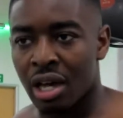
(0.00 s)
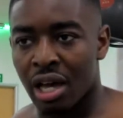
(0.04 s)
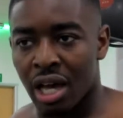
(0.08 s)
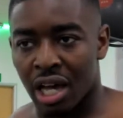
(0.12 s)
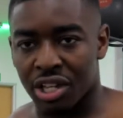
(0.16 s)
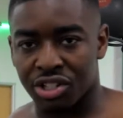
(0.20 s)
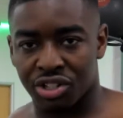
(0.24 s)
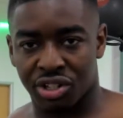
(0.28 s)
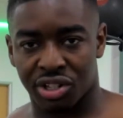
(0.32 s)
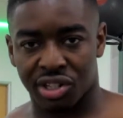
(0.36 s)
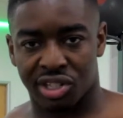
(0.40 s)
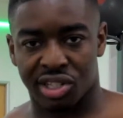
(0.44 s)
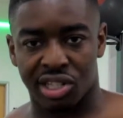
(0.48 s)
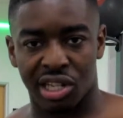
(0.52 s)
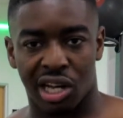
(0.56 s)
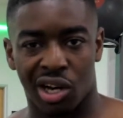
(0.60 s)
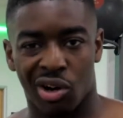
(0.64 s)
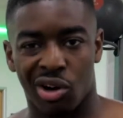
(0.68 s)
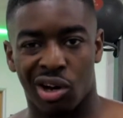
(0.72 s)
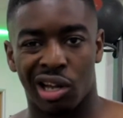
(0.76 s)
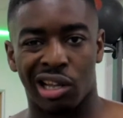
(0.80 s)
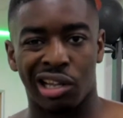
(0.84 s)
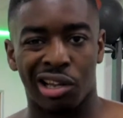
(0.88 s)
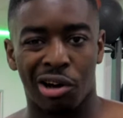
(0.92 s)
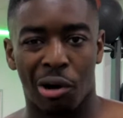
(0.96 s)
As you can see, I
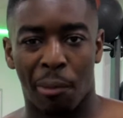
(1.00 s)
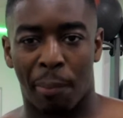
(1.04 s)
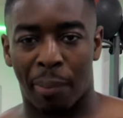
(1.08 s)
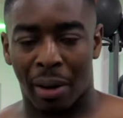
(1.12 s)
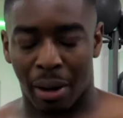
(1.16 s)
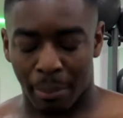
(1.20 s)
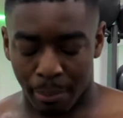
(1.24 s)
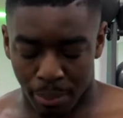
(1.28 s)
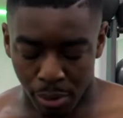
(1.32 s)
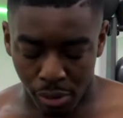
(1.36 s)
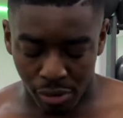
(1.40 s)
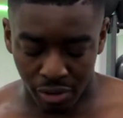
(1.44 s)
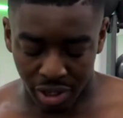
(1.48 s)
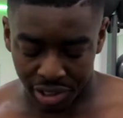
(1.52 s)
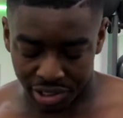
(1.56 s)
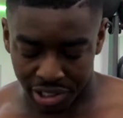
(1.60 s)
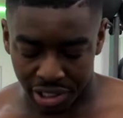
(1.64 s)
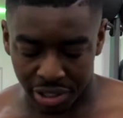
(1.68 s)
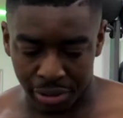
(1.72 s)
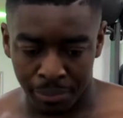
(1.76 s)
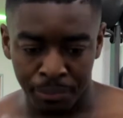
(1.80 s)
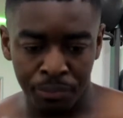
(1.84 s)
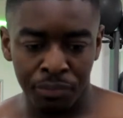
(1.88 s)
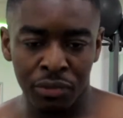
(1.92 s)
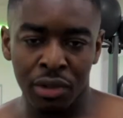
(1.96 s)
got a little pump
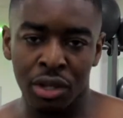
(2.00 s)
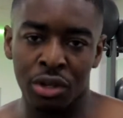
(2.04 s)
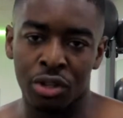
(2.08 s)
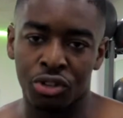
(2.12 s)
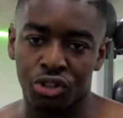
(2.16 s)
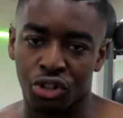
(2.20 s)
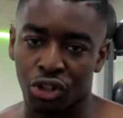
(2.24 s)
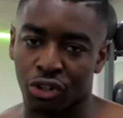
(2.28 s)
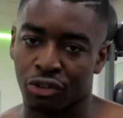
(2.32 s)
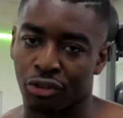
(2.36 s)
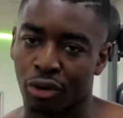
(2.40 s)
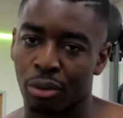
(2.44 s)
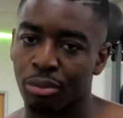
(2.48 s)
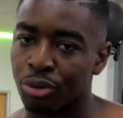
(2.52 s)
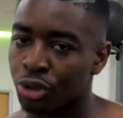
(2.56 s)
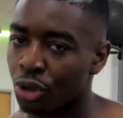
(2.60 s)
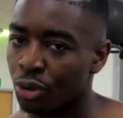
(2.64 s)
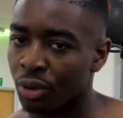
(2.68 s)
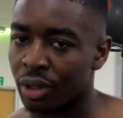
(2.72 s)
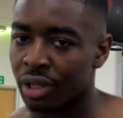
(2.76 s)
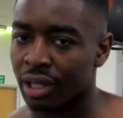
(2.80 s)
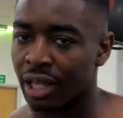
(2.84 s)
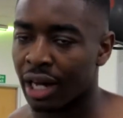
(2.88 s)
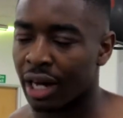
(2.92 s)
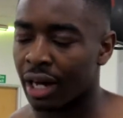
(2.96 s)
already just from
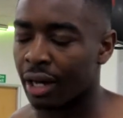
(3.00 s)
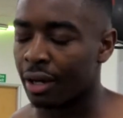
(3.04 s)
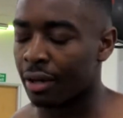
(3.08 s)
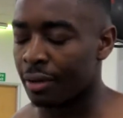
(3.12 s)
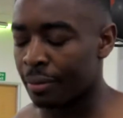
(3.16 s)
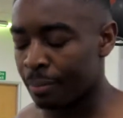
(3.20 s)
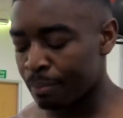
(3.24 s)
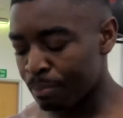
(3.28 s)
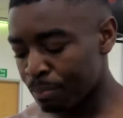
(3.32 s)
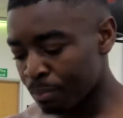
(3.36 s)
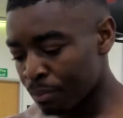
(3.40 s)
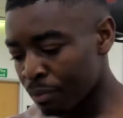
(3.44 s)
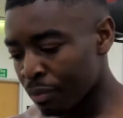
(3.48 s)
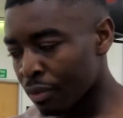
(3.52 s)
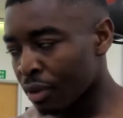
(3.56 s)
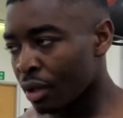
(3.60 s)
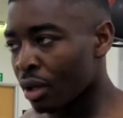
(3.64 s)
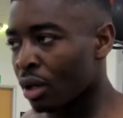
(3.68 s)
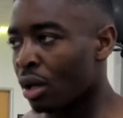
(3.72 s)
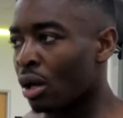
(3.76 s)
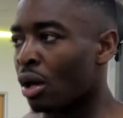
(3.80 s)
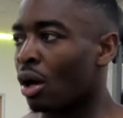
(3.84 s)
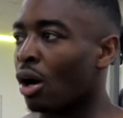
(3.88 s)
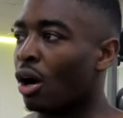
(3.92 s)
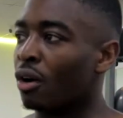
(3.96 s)
doing that.
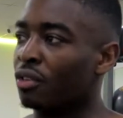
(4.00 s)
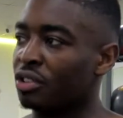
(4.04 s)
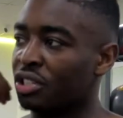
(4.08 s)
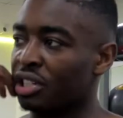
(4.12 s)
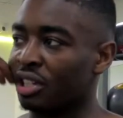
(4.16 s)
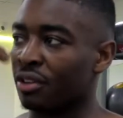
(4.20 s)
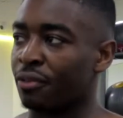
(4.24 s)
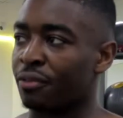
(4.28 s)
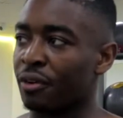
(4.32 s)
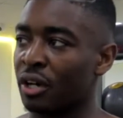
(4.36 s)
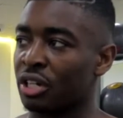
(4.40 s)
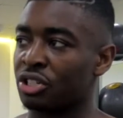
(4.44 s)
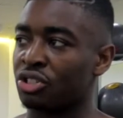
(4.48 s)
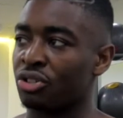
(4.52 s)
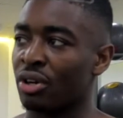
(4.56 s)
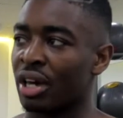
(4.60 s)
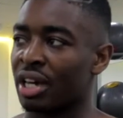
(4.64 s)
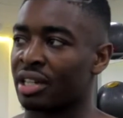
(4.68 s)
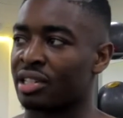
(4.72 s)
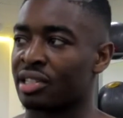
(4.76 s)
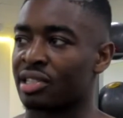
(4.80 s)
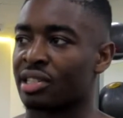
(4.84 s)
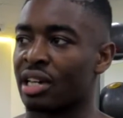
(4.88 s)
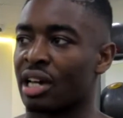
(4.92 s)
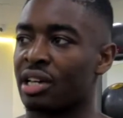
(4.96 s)
Obviously, the first 2
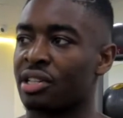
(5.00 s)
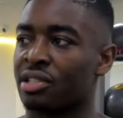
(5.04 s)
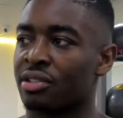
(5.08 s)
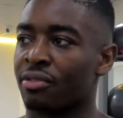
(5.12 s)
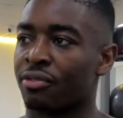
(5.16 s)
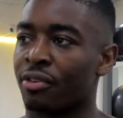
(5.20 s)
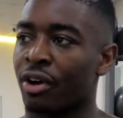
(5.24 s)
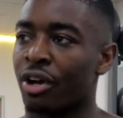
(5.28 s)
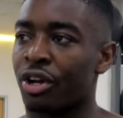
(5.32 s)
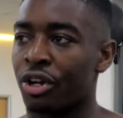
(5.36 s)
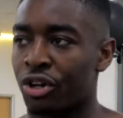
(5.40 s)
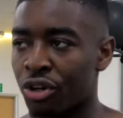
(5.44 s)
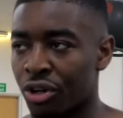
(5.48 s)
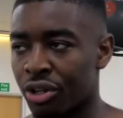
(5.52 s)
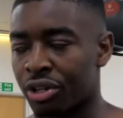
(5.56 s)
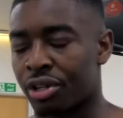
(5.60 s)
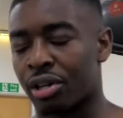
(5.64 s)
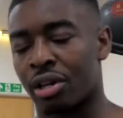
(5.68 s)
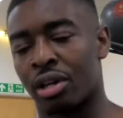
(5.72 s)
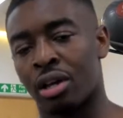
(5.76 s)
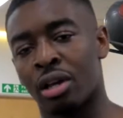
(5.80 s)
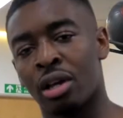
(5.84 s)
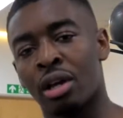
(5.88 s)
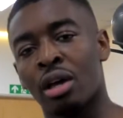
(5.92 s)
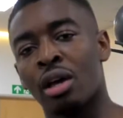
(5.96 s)
exercises are very good.
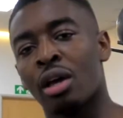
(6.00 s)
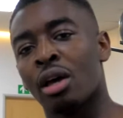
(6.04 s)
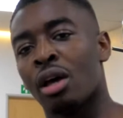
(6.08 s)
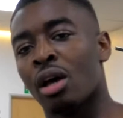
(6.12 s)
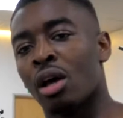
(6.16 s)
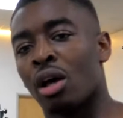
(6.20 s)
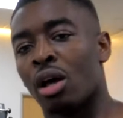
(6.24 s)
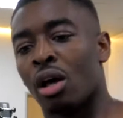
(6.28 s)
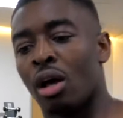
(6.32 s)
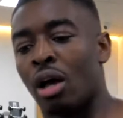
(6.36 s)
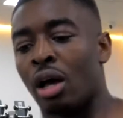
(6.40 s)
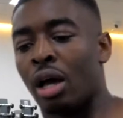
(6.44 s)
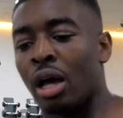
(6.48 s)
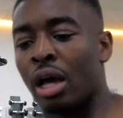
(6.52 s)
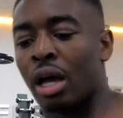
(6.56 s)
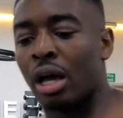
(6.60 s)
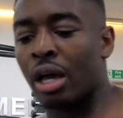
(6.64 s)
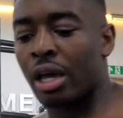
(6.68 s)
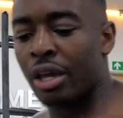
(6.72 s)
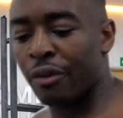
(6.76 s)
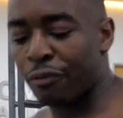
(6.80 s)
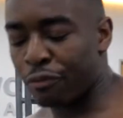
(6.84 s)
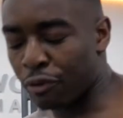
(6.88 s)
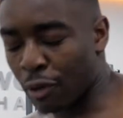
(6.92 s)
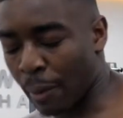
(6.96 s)

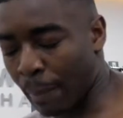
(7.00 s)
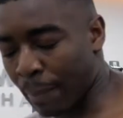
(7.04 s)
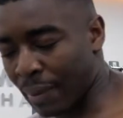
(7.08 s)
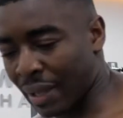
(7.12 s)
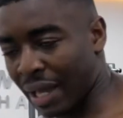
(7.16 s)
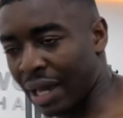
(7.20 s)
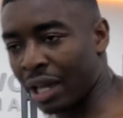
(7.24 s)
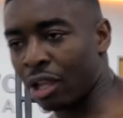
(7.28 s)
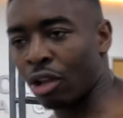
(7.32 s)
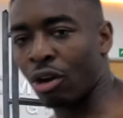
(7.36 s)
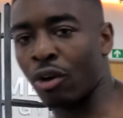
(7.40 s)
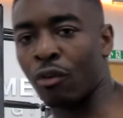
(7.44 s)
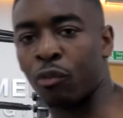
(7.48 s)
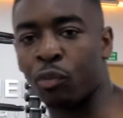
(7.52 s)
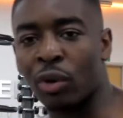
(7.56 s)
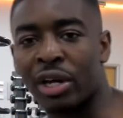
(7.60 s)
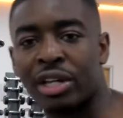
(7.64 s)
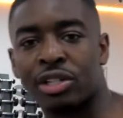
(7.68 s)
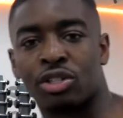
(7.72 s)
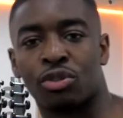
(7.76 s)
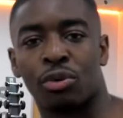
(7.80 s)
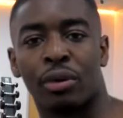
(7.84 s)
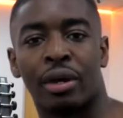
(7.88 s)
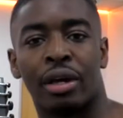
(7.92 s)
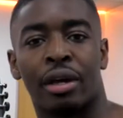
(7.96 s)
If you apply a lot of
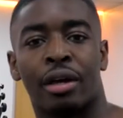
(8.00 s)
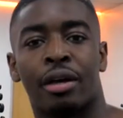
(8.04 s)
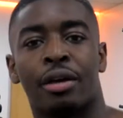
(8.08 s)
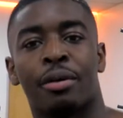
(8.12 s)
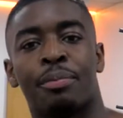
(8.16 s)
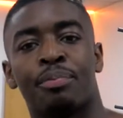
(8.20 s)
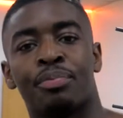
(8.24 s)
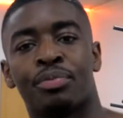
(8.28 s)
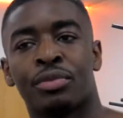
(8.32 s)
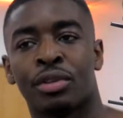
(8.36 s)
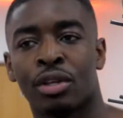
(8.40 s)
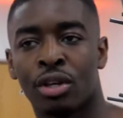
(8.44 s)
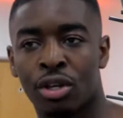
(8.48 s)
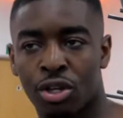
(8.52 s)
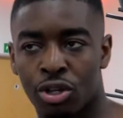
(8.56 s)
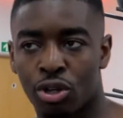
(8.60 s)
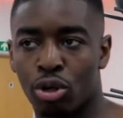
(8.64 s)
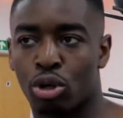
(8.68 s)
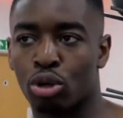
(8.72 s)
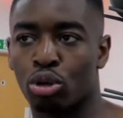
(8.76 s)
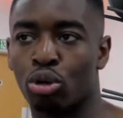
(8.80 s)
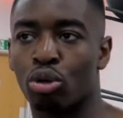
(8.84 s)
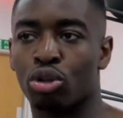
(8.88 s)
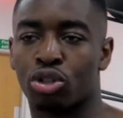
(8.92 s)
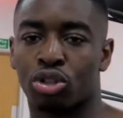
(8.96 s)
weight to it, you
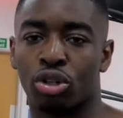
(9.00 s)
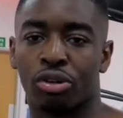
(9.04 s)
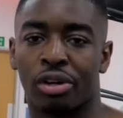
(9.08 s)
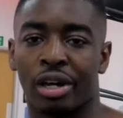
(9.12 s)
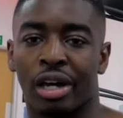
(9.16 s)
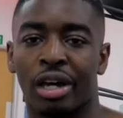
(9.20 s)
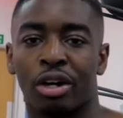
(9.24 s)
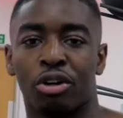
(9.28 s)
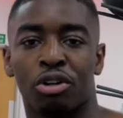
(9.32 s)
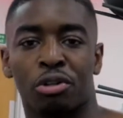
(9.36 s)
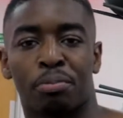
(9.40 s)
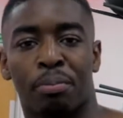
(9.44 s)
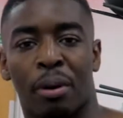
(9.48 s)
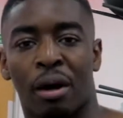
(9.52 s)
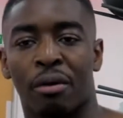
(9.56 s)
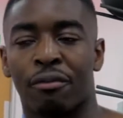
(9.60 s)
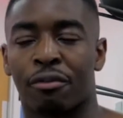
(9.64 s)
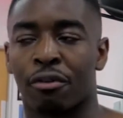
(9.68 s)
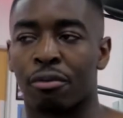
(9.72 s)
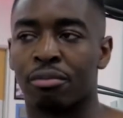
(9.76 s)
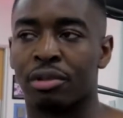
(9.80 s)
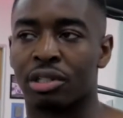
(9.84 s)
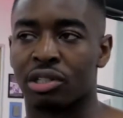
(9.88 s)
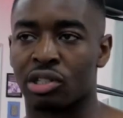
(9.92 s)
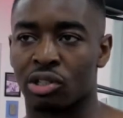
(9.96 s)
can also get a good pump
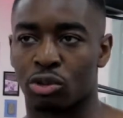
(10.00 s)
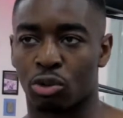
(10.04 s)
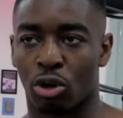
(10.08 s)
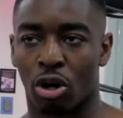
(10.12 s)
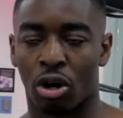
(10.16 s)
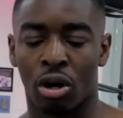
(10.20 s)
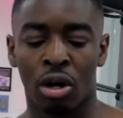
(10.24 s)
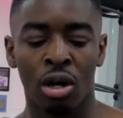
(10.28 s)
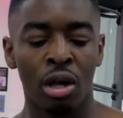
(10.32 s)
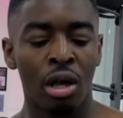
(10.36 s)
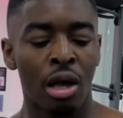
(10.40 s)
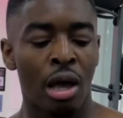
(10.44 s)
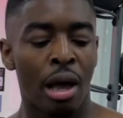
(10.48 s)
from this as well.